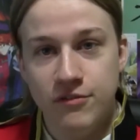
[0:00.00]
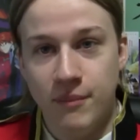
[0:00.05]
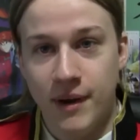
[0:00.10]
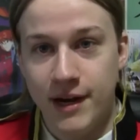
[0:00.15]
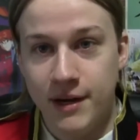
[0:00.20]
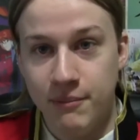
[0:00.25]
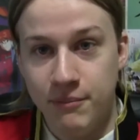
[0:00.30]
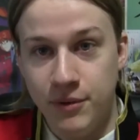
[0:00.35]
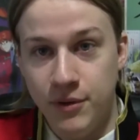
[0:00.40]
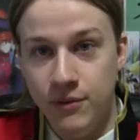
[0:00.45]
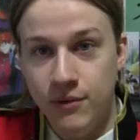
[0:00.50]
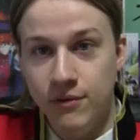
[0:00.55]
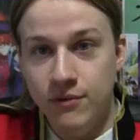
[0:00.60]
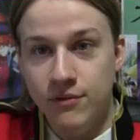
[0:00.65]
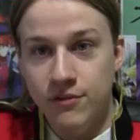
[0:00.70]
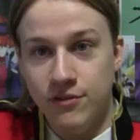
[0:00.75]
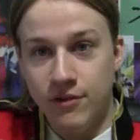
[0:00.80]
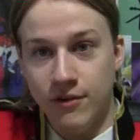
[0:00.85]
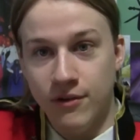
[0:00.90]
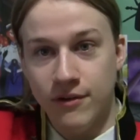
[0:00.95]
My
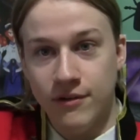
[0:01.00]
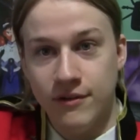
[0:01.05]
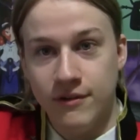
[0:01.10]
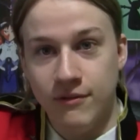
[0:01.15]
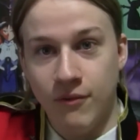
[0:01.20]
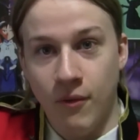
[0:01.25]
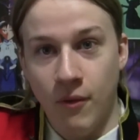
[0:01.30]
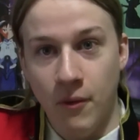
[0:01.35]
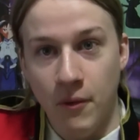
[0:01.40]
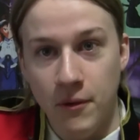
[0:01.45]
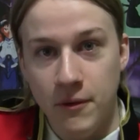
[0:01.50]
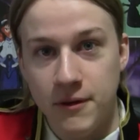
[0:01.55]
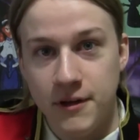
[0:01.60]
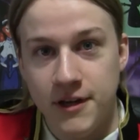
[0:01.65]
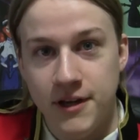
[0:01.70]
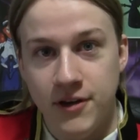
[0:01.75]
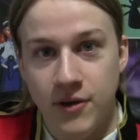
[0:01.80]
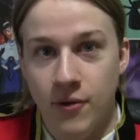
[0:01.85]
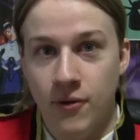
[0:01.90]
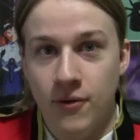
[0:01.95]
computers are all
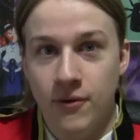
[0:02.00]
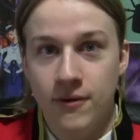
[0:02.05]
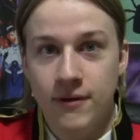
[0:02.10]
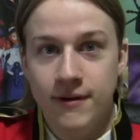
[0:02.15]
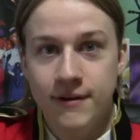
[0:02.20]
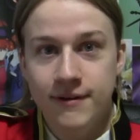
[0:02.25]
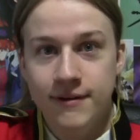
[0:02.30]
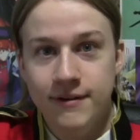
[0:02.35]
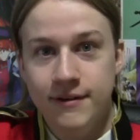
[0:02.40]
here.